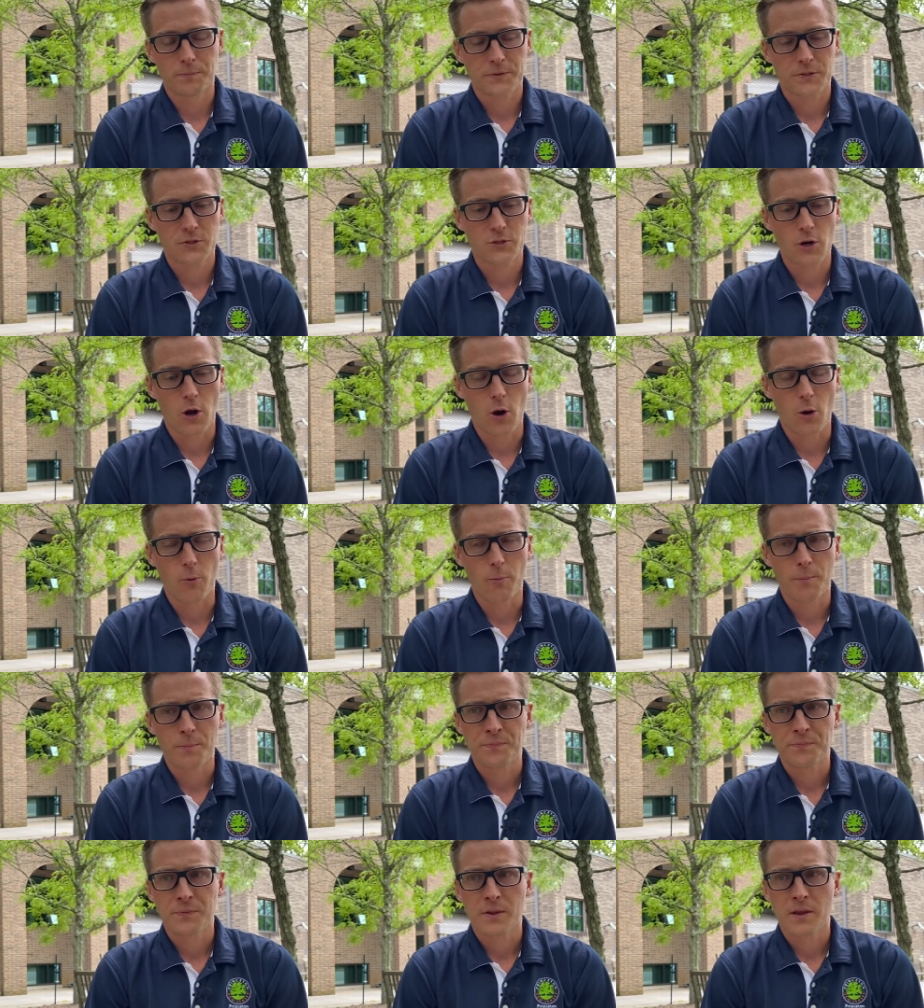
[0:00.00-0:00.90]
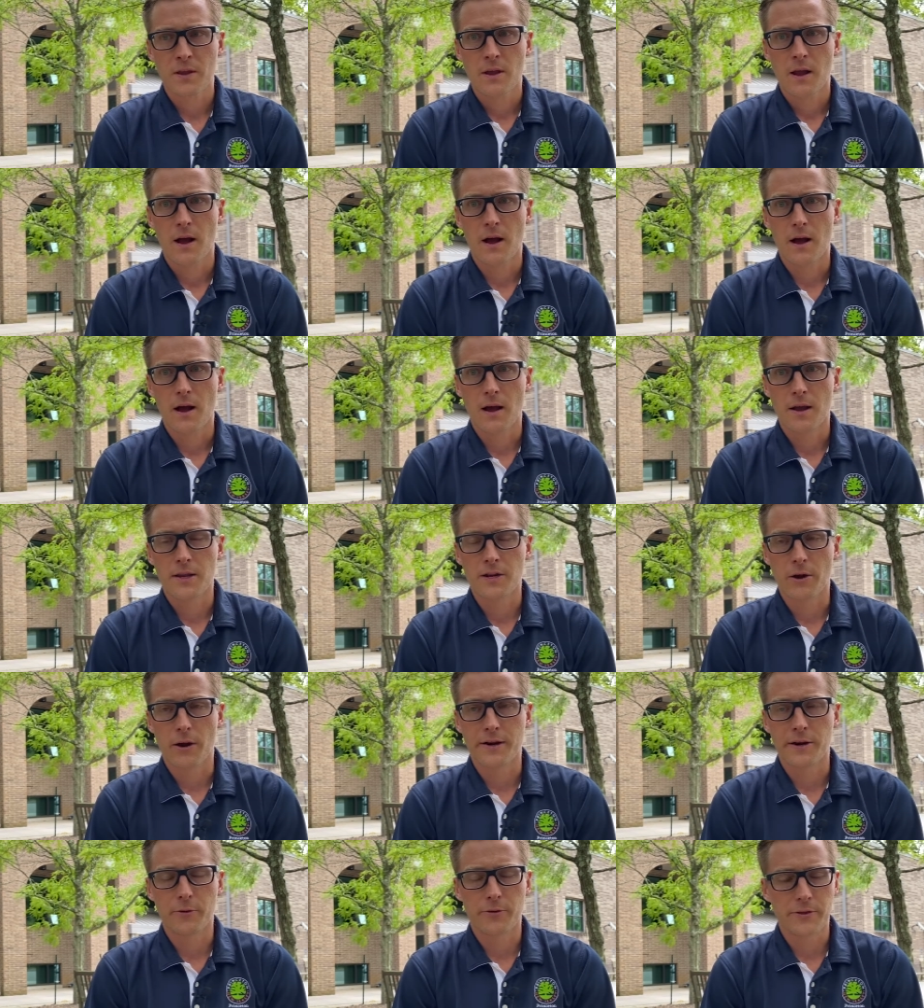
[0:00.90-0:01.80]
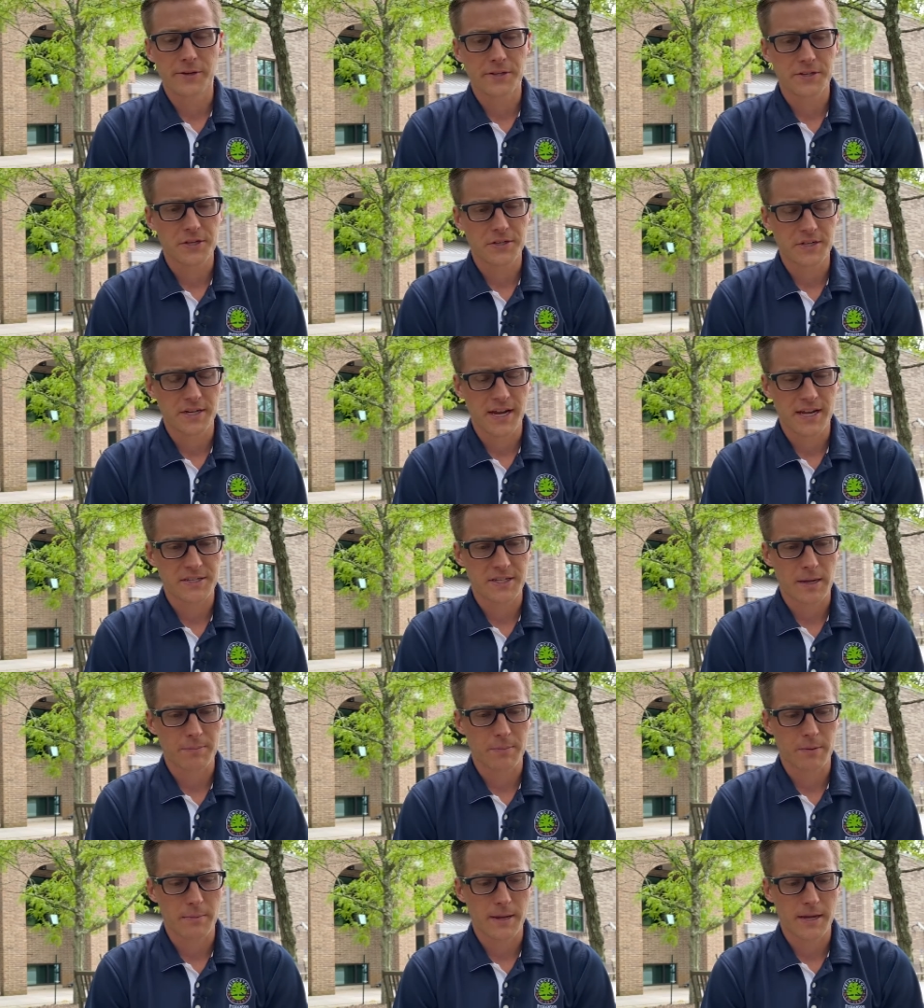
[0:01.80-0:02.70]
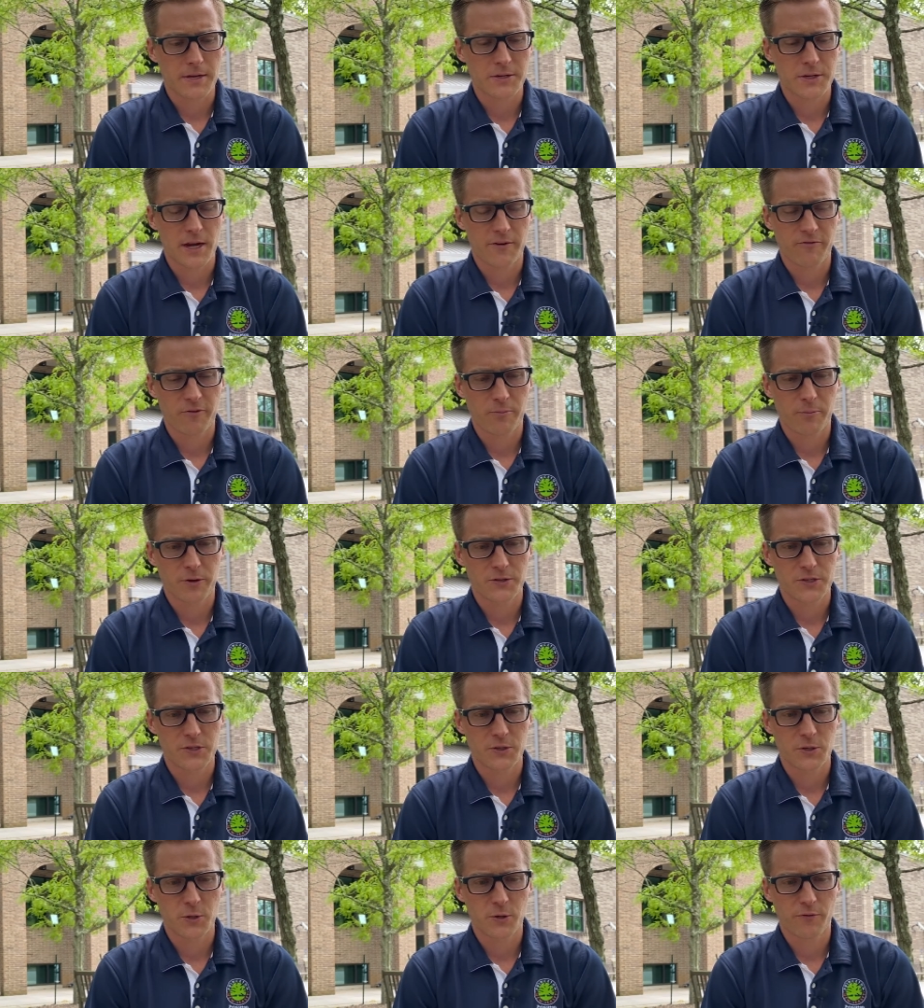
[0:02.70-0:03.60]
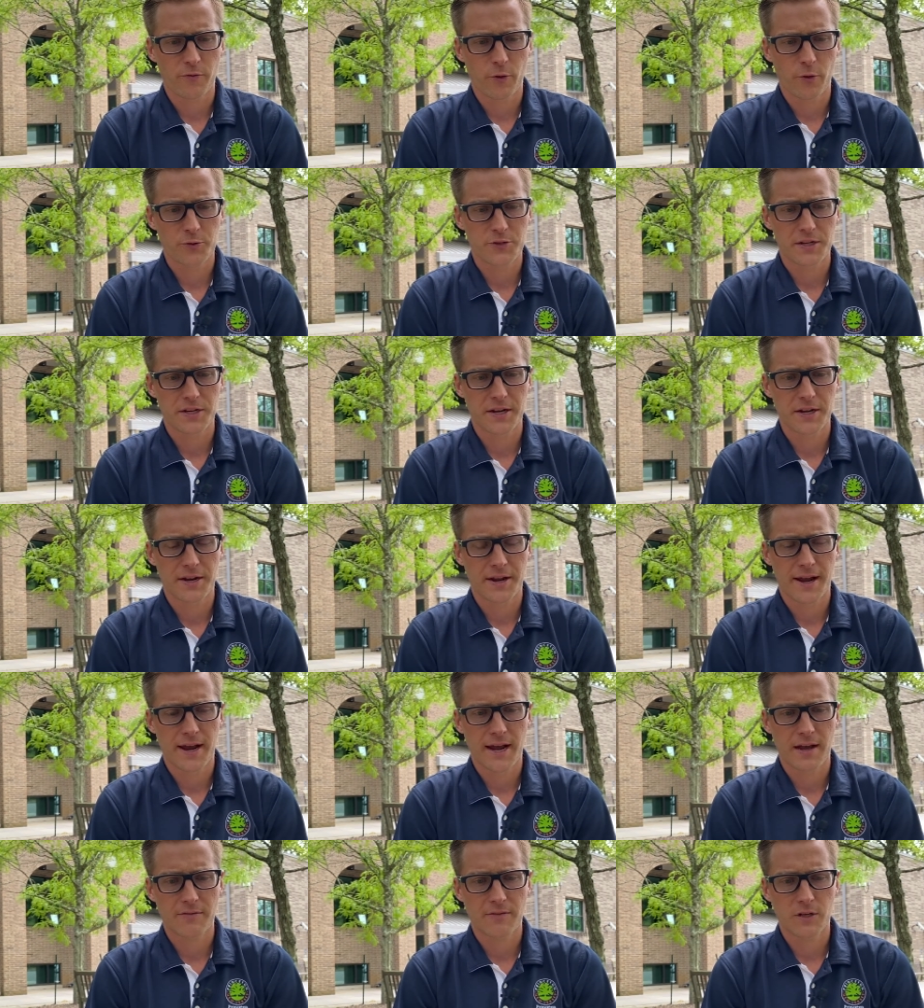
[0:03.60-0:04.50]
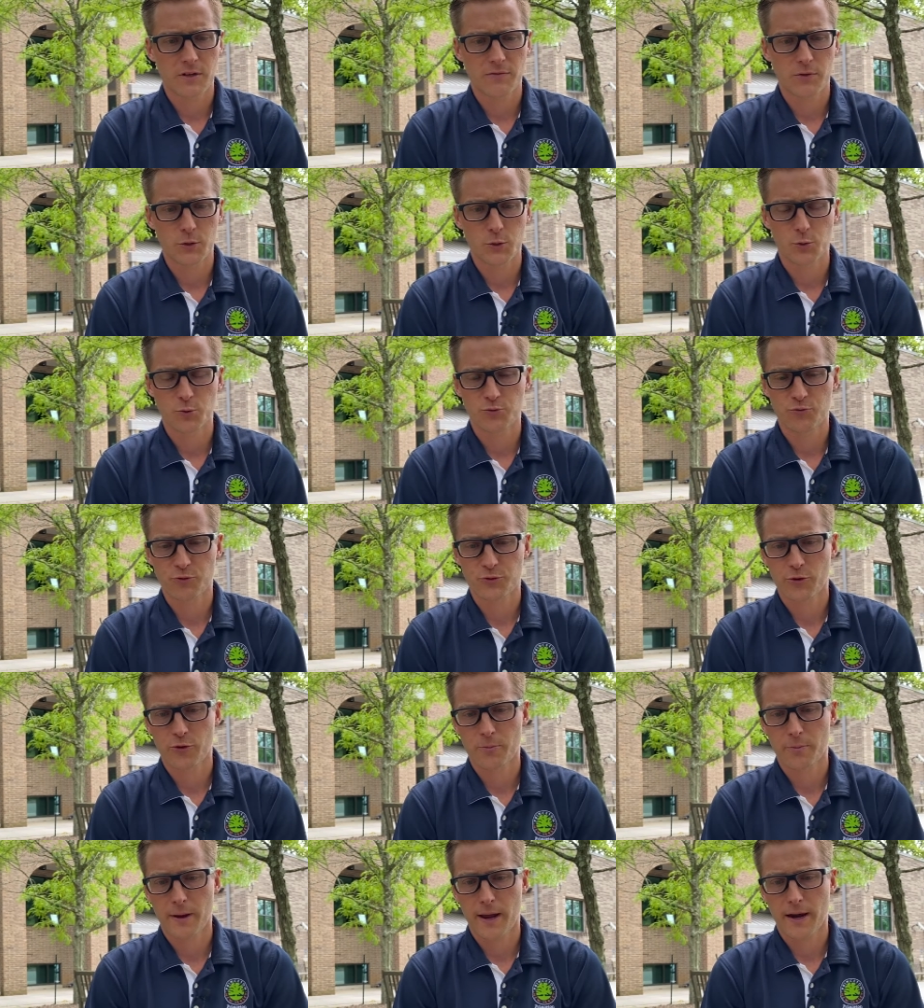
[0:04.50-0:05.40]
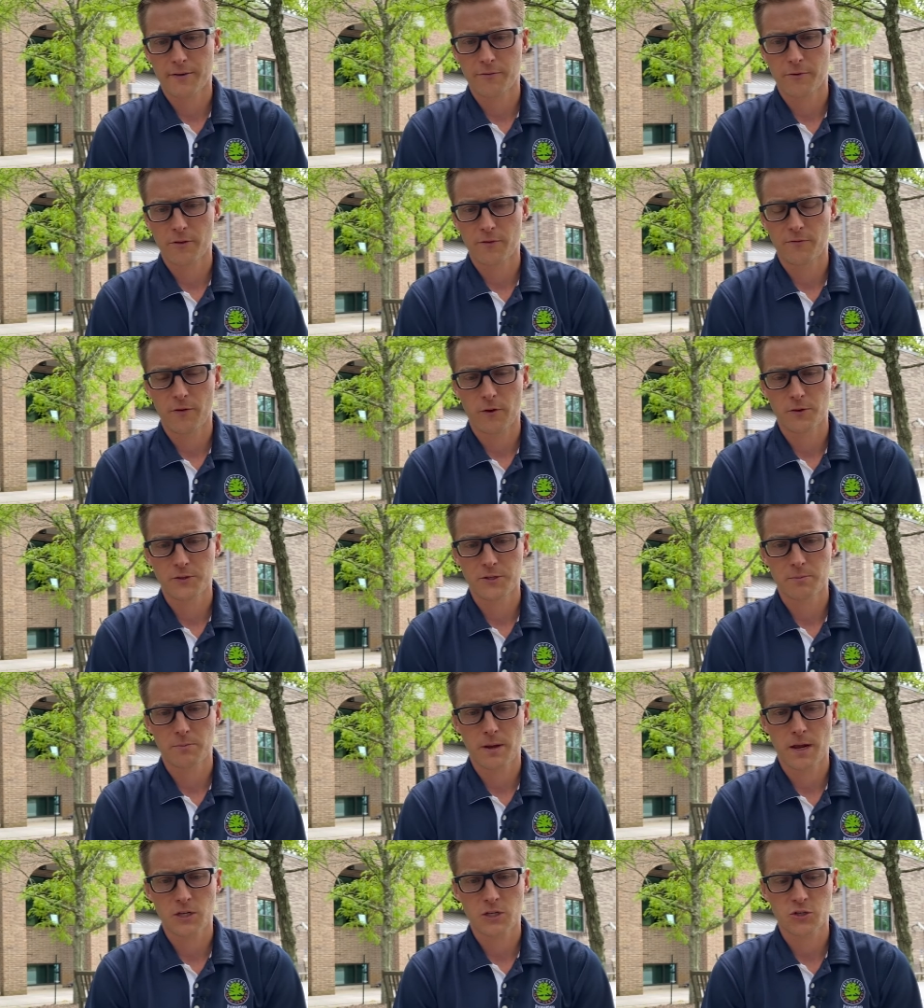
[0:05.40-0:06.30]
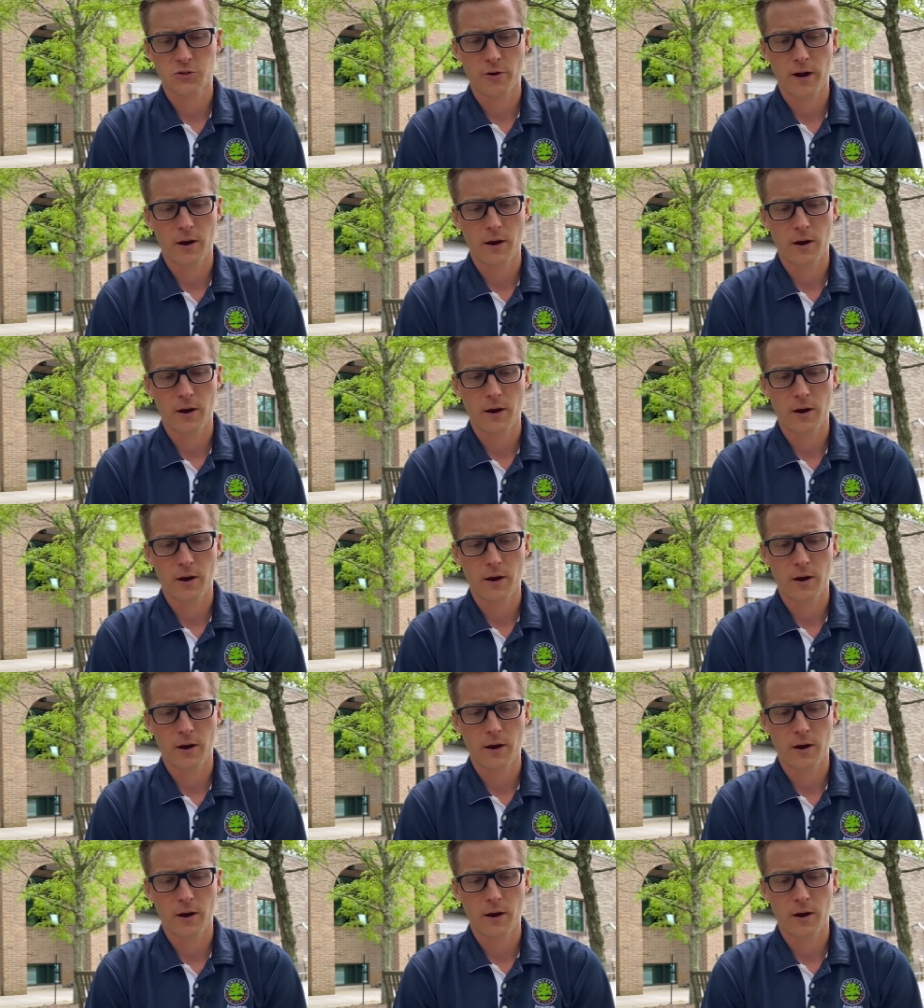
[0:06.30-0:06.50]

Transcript: So, I know the decision has not been made yet for Princeton University to have individuals return back for the fall semester.